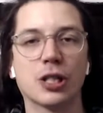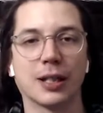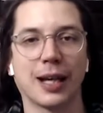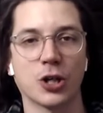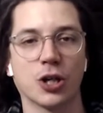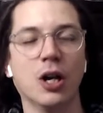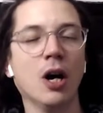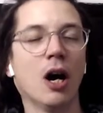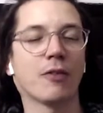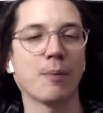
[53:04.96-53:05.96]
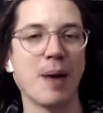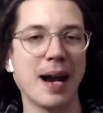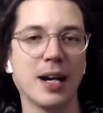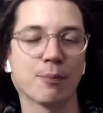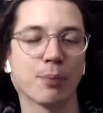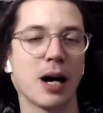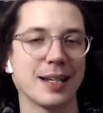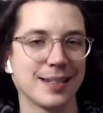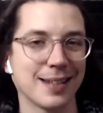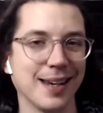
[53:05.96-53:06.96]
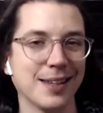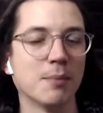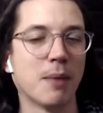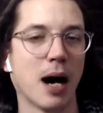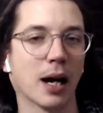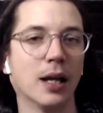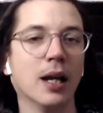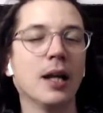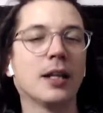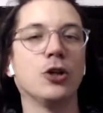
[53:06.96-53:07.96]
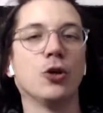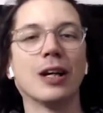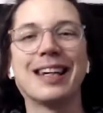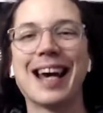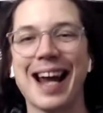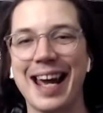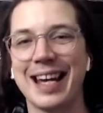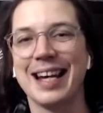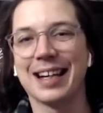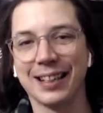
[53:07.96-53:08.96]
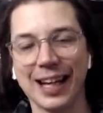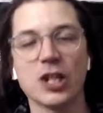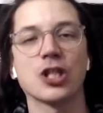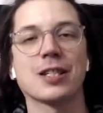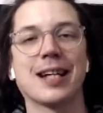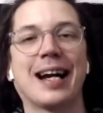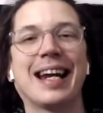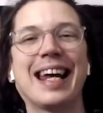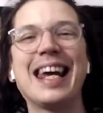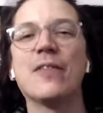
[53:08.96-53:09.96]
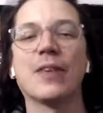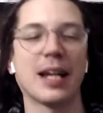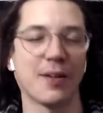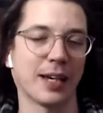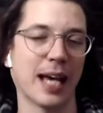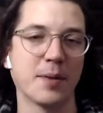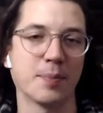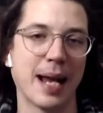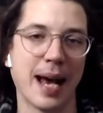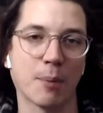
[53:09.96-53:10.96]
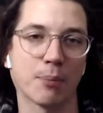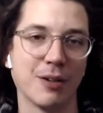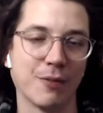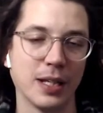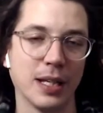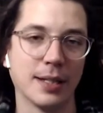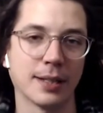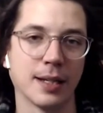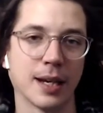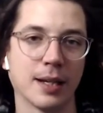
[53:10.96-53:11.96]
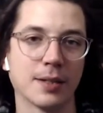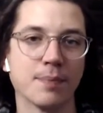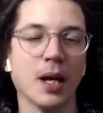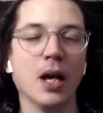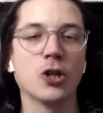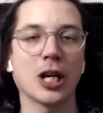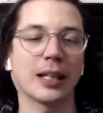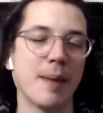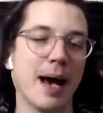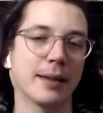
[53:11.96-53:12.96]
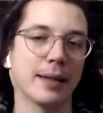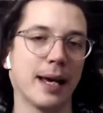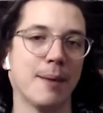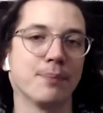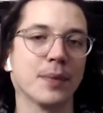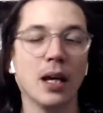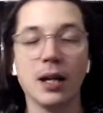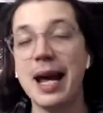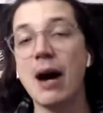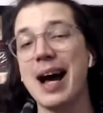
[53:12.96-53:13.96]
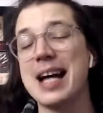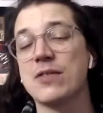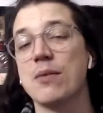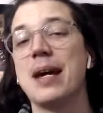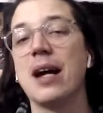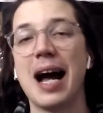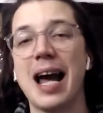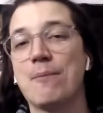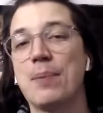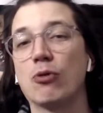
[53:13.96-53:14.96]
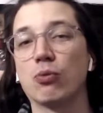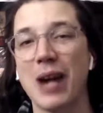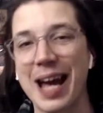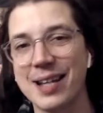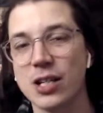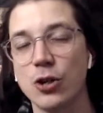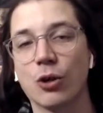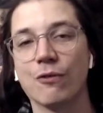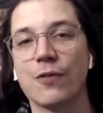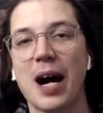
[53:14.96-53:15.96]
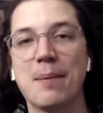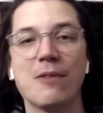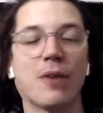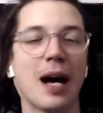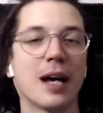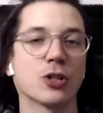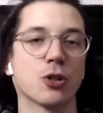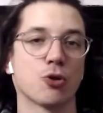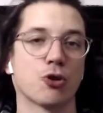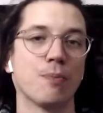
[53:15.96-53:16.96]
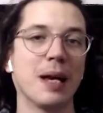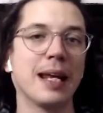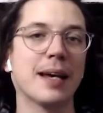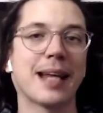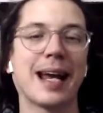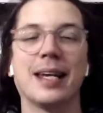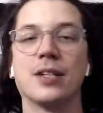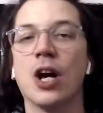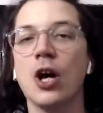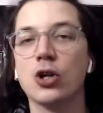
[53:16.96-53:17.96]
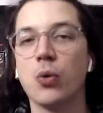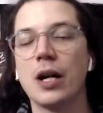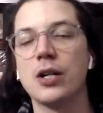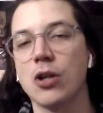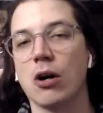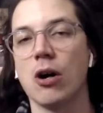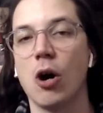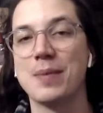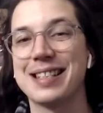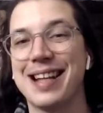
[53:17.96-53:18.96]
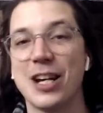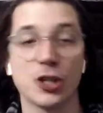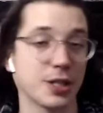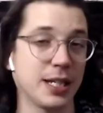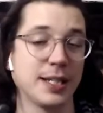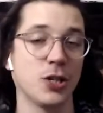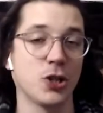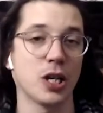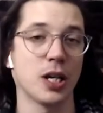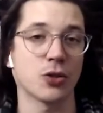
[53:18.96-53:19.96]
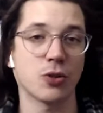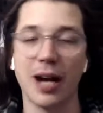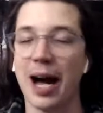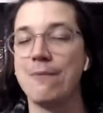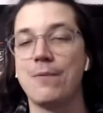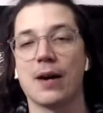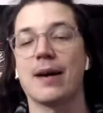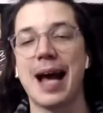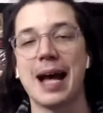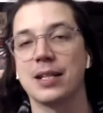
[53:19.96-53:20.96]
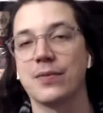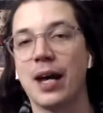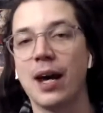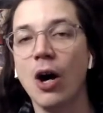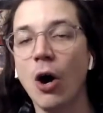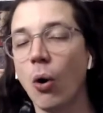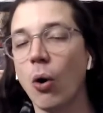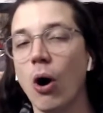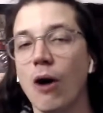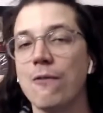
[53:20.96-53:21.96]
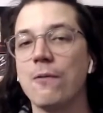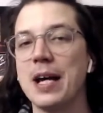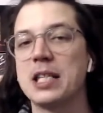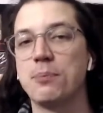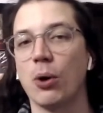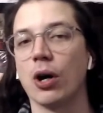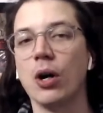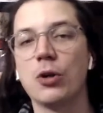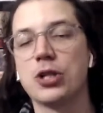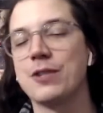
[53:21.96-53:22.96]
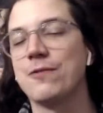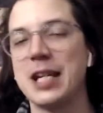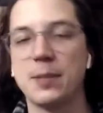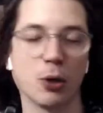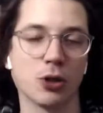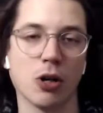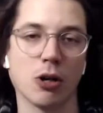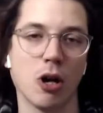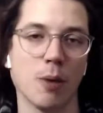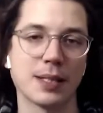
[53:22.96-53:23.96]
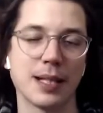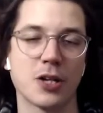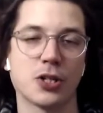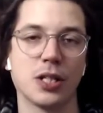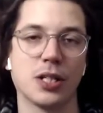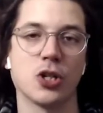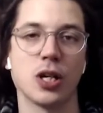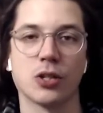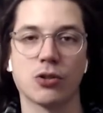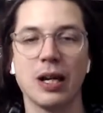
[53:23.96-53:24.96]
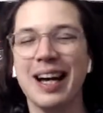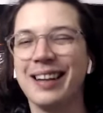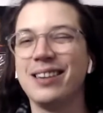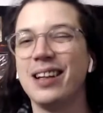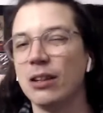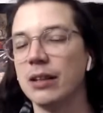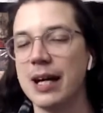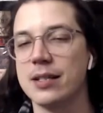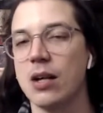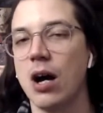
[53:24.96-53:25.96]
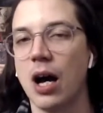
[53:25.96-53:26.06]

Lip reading: selection of competitive prices in the market that you can get a collection started, even if a game's been out of print for years and years. Check them out there. Now, as for me, I have been Rands, and you can find me via social media. That is twitter.com/CCG History. I'm very active there. Or on Facebook, which is facebook.com/CCG History. A little less